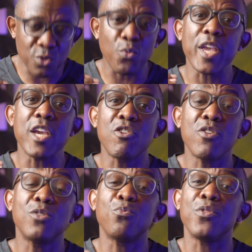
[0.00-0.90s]
to
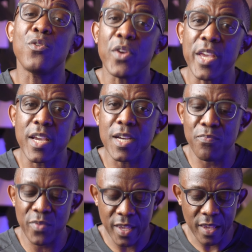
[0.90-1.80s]
increase with your income,